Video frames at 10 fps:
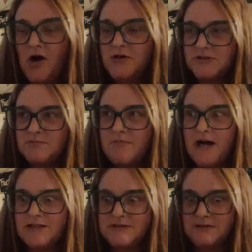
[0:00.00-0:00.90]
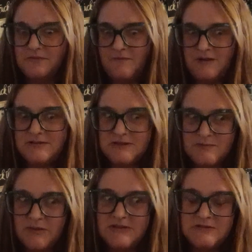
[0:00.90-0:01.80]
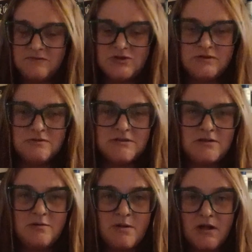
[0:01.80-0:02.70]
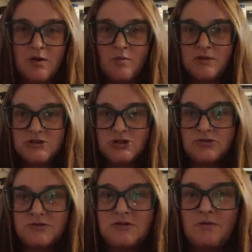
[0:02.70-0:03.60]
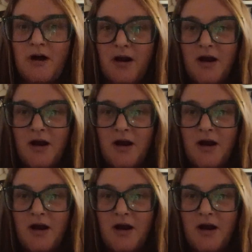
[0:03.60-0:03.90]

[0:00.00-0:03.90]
these massive like displays of shoes, and he'll be like, which shoes do you want?